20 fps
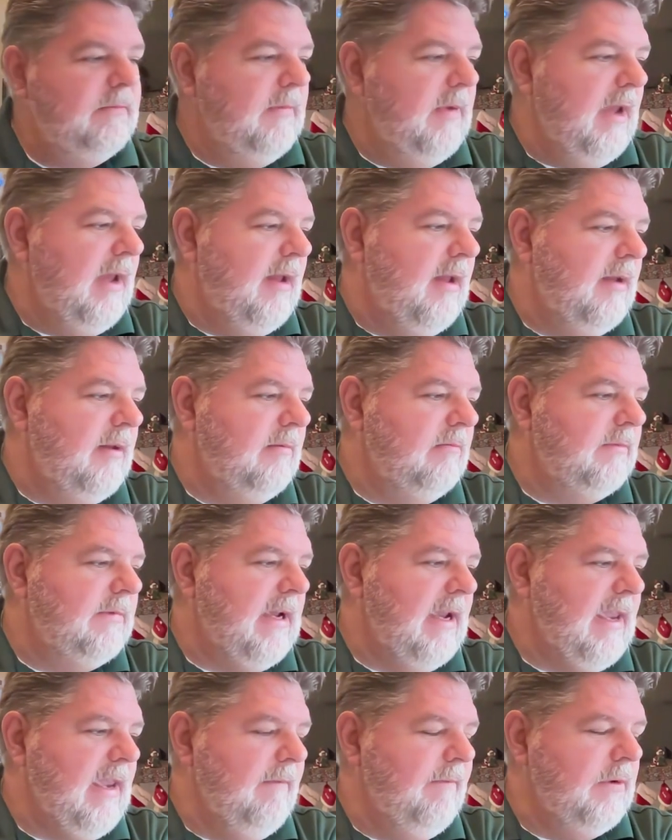of,
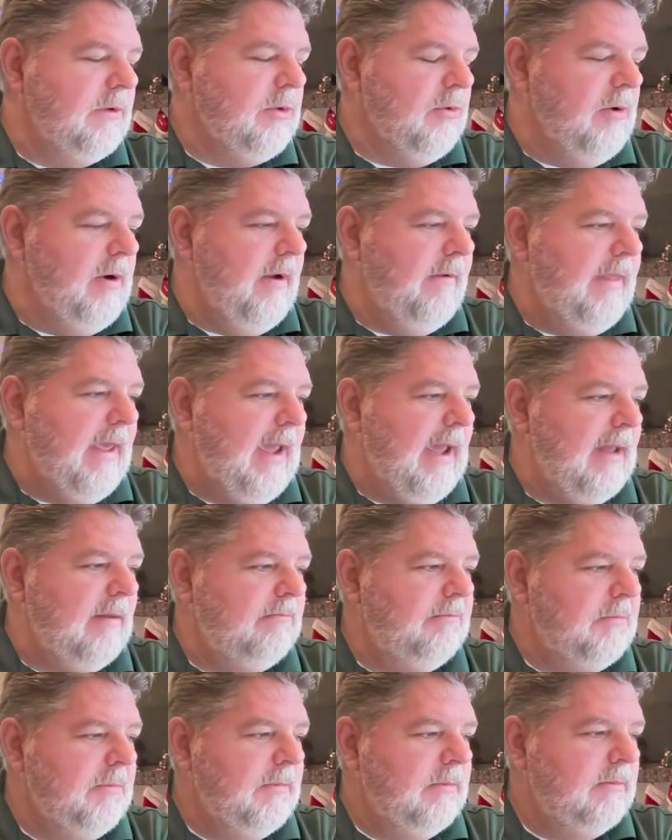take inventory of
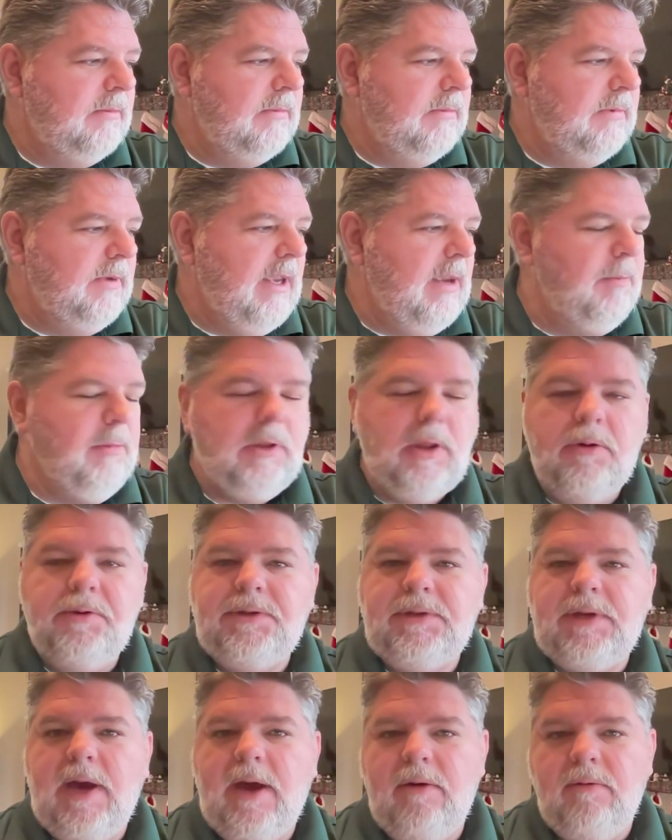that, keep a
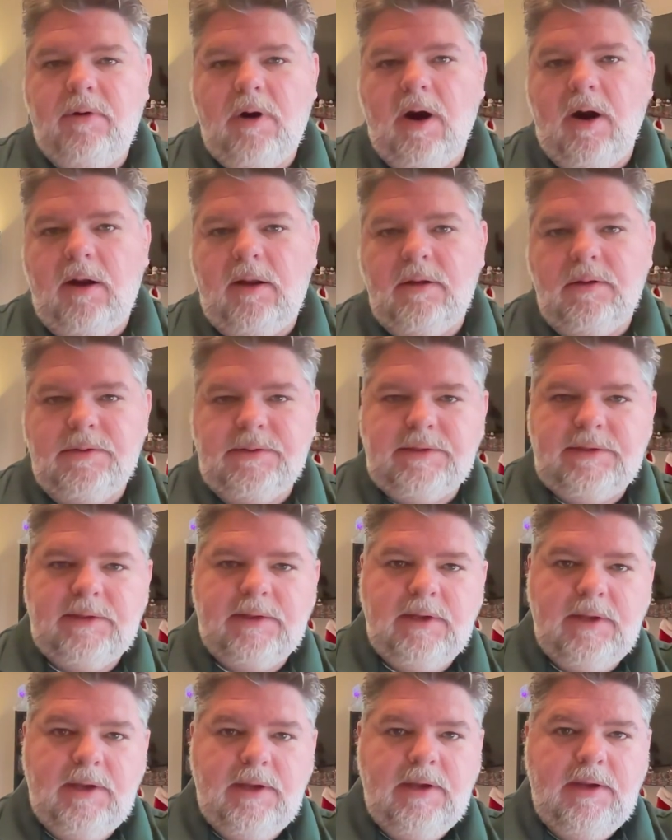close eye on Collins.
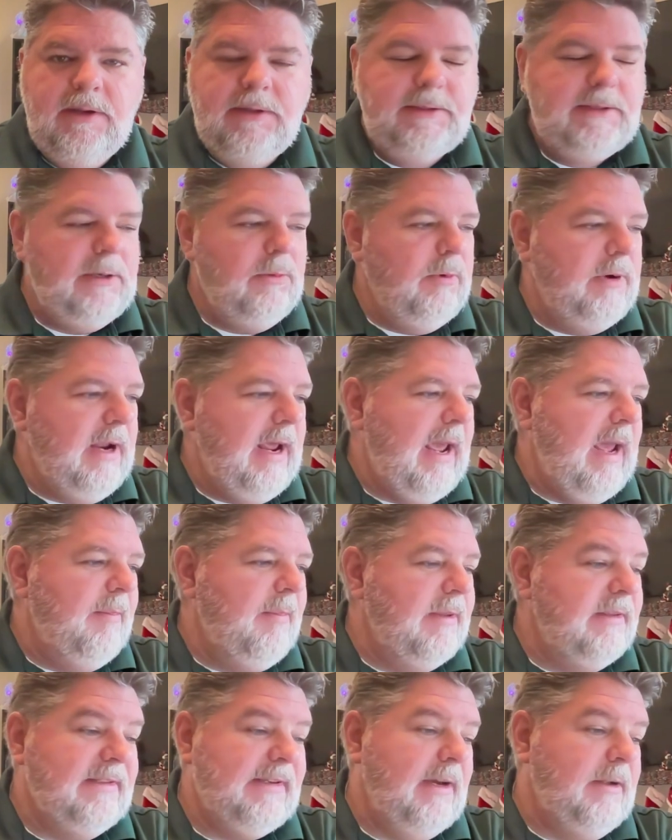See what
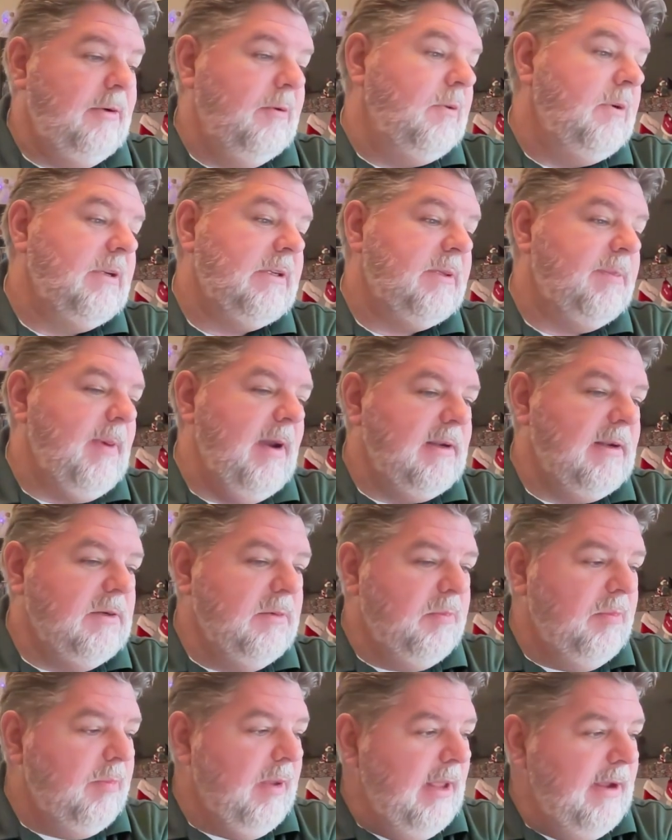happens. I don't expect
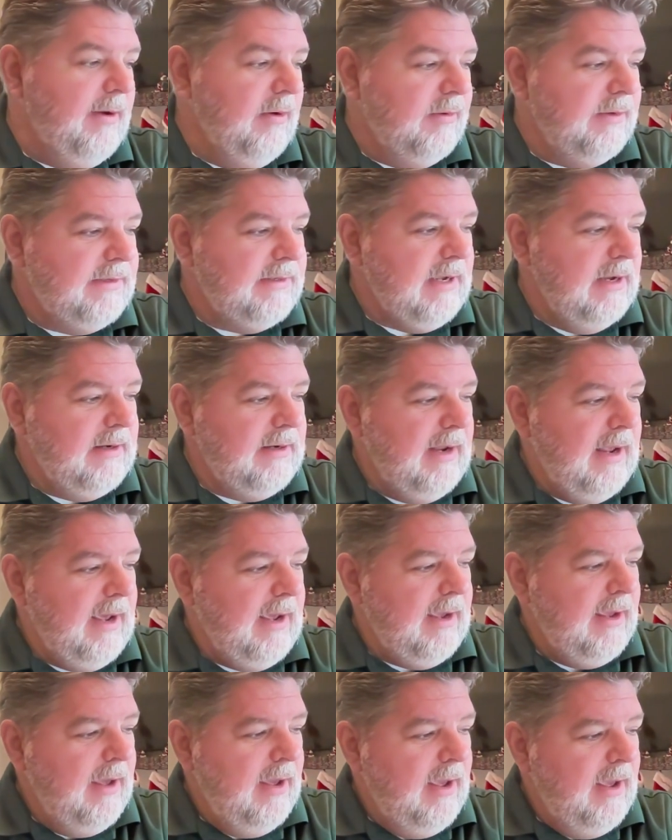him to play on
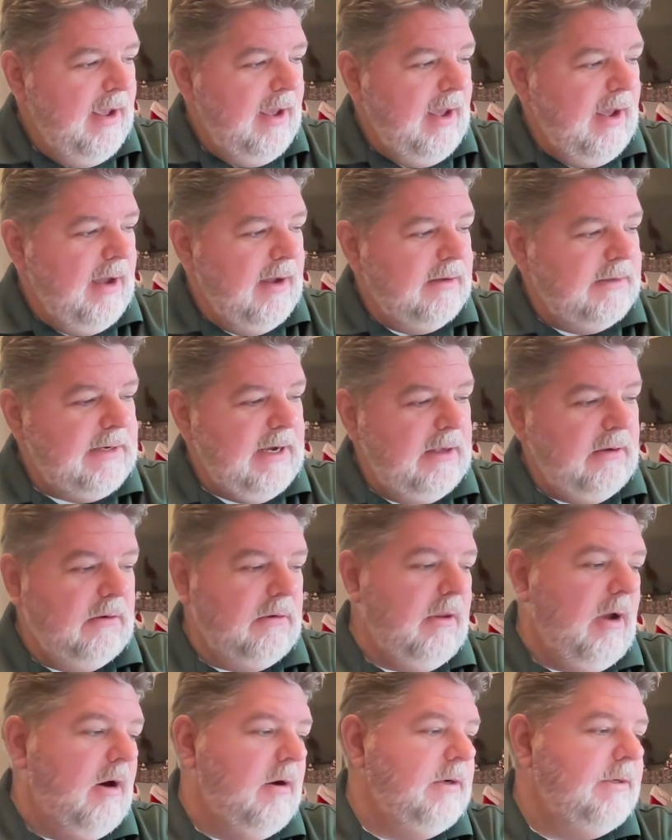Sunday. Taylor
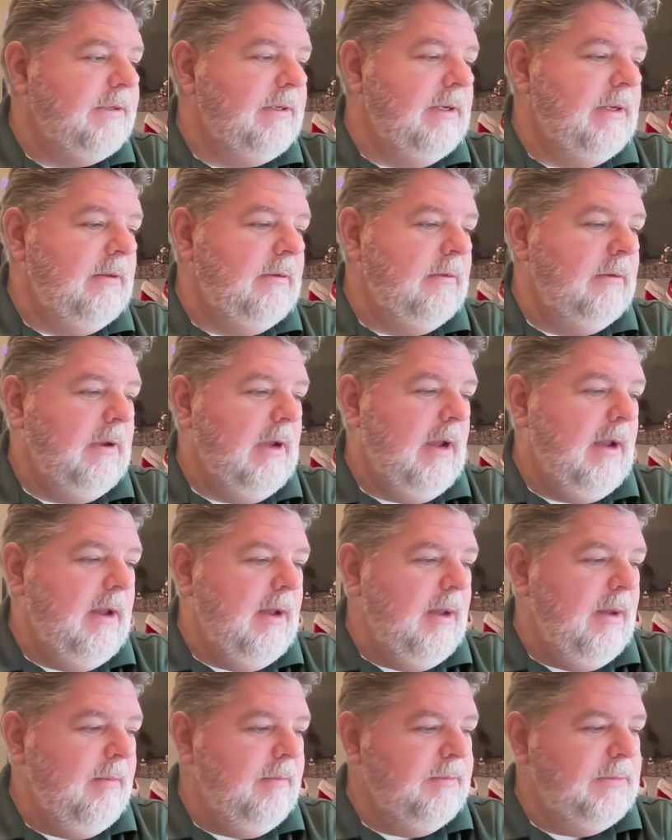Larson
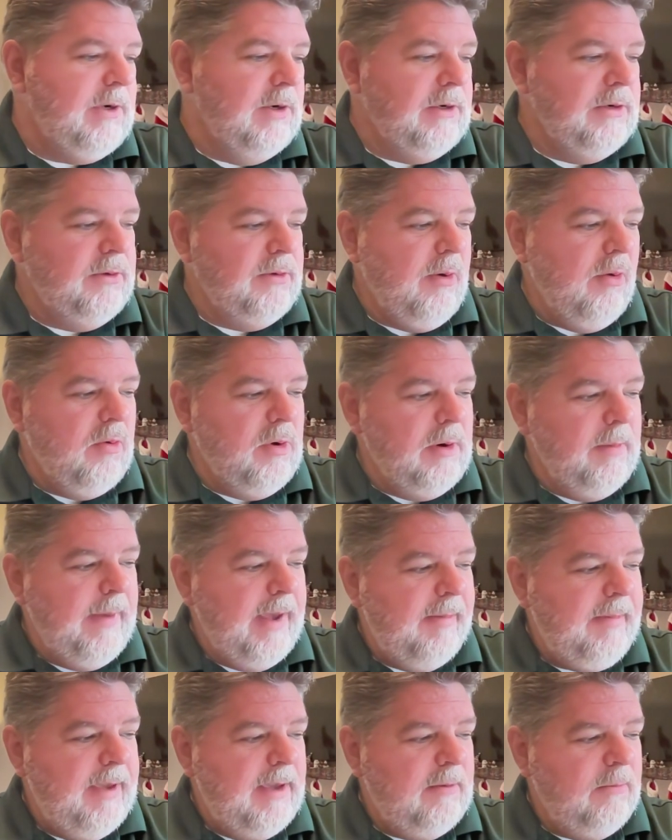turned the corner
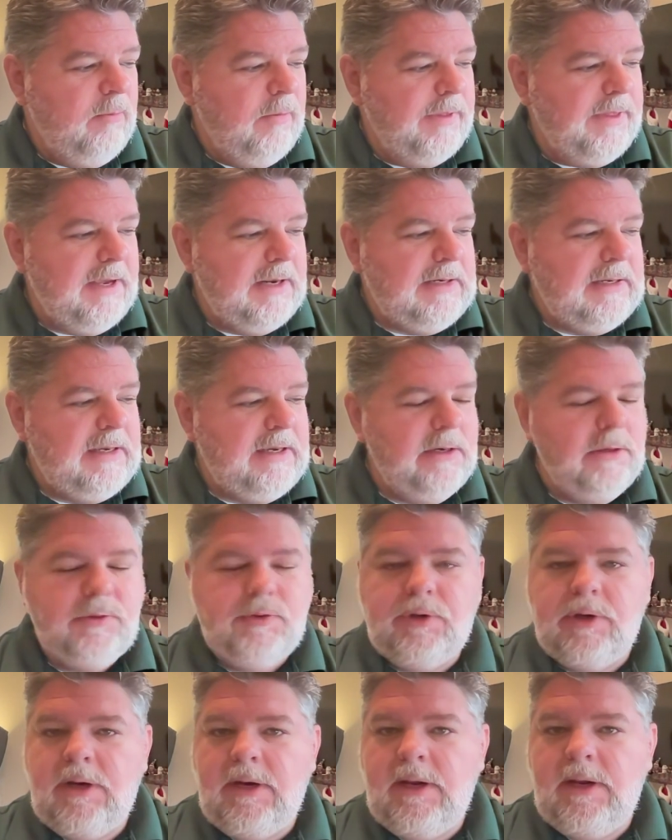maybe with that knee
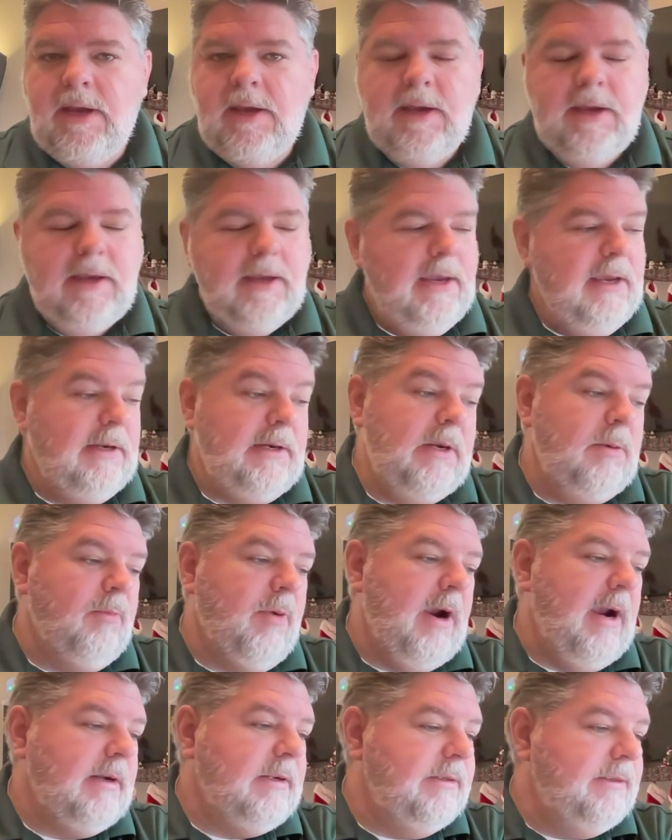injury. He didn't
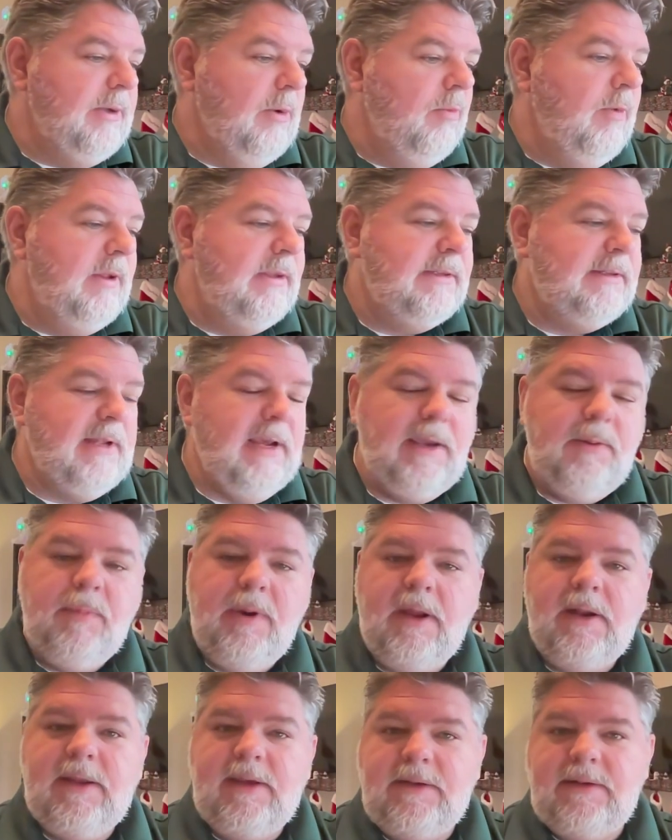practice on Wednesday,
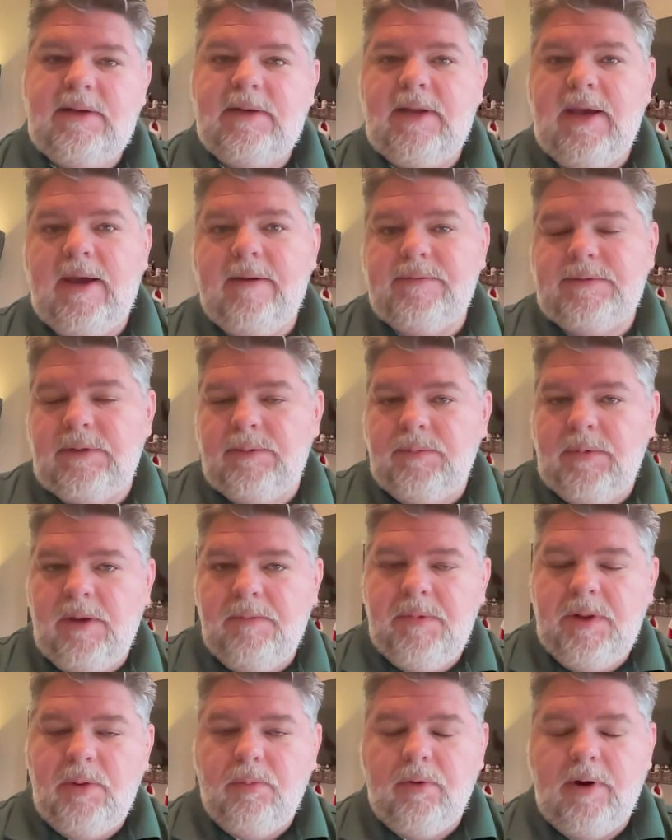but he did have some
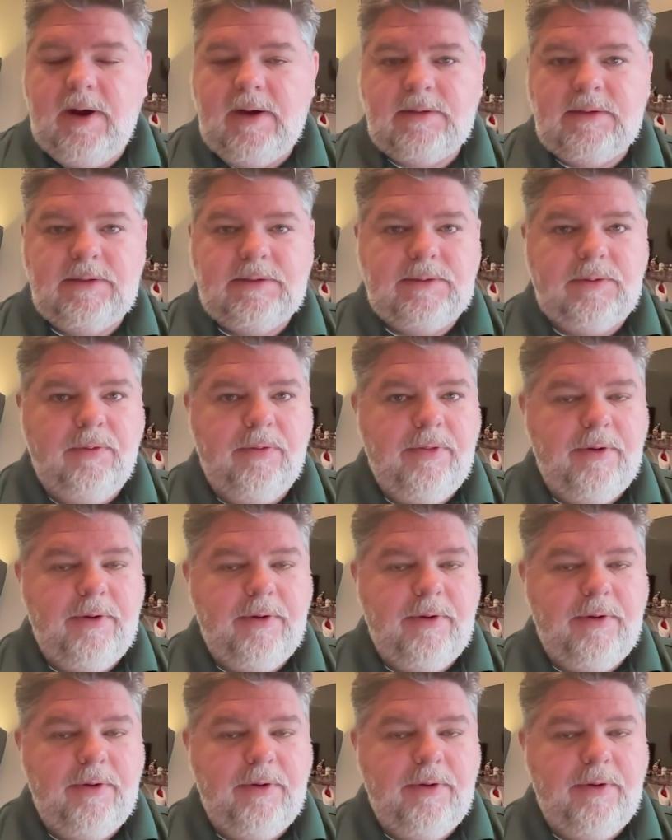limited practice on